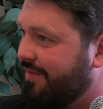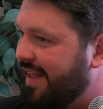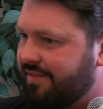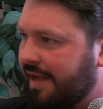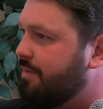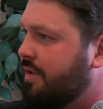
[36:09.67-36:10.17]

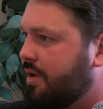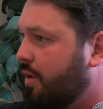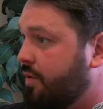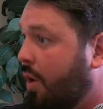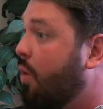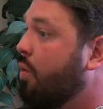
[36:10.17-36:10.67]
That, that, you know,
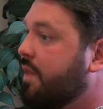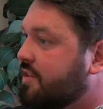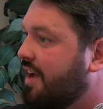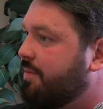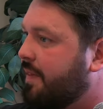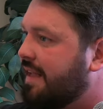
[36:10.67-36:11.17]
not all
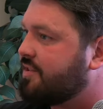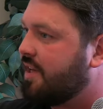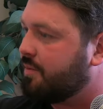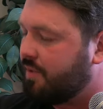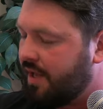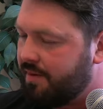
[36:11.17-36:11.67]
that's left, but that's left.